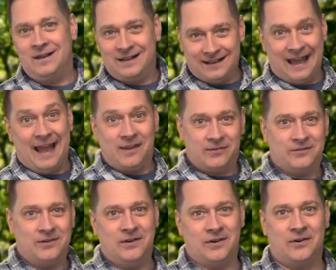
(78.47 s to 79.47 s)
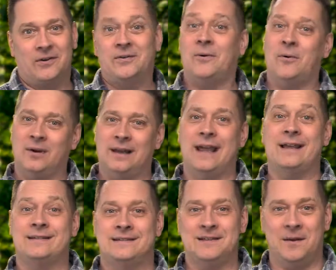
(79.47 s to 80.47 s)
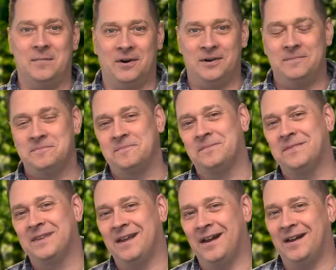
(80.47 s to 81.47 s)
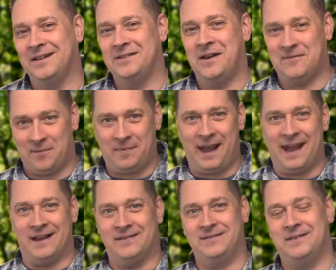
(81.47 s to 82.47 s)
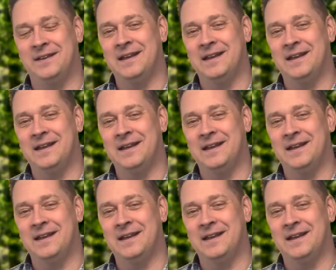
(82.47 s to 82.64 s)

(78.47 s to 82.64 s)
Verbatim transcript: last year or last summer, uh, you have a past.